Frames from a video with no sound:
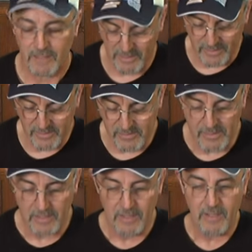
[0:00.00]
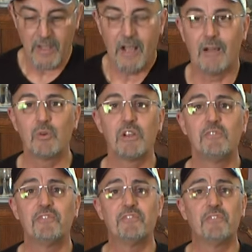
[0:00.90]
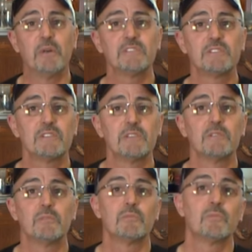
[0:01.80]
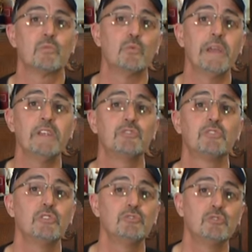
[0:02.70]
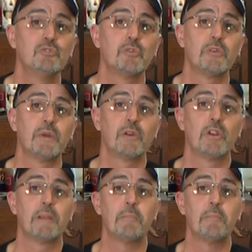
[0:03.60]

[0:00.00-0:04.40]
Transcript: And I'm going to first reintroduce you to the regular